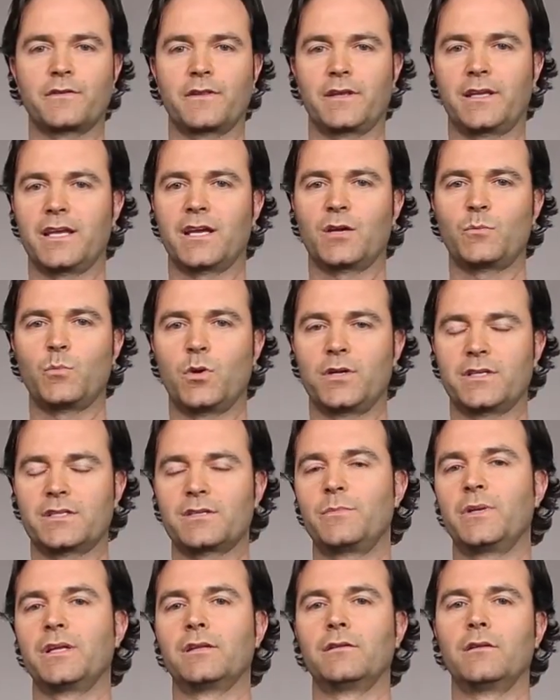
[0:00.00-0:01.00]
for the kick point
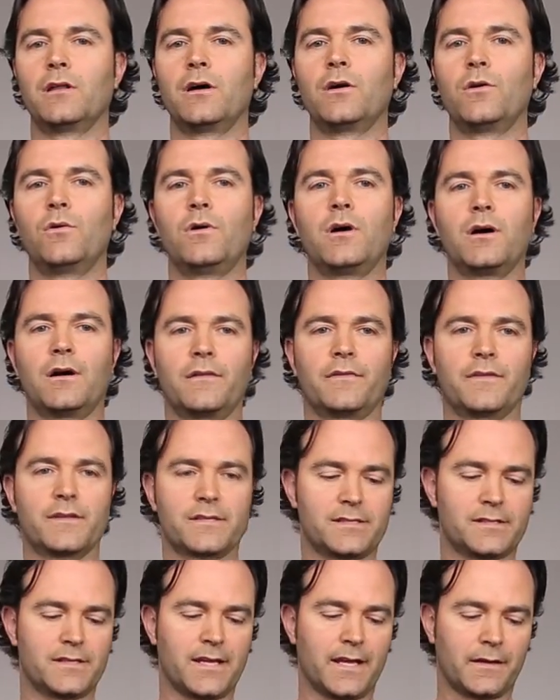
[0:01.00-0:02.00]
to be low on the
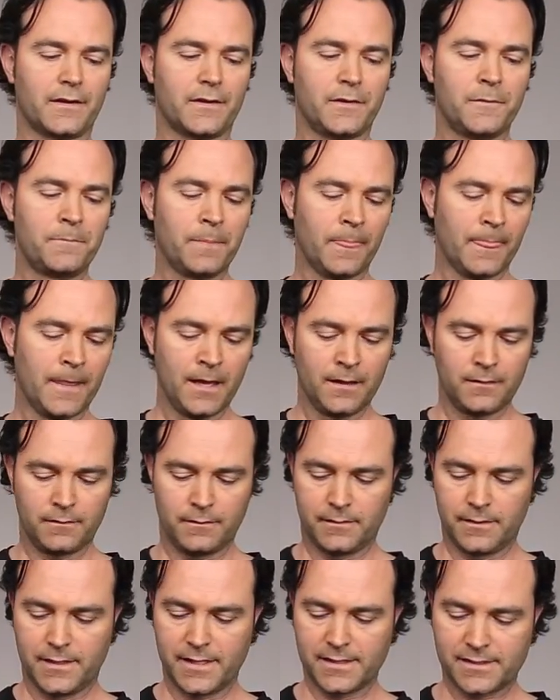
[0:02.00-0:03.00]
stick.
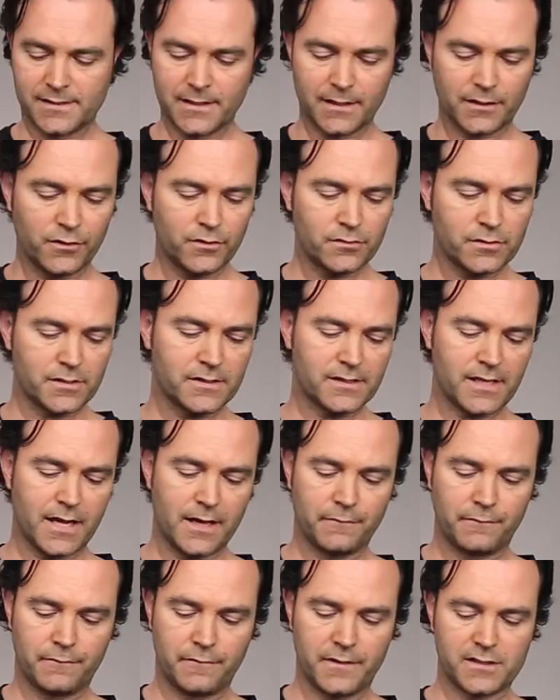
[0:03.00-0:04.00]
This stick uses
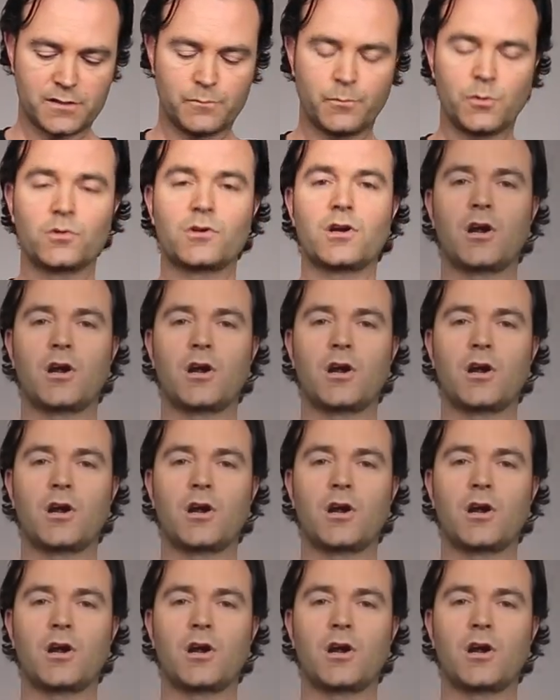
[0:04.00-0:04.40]
a visible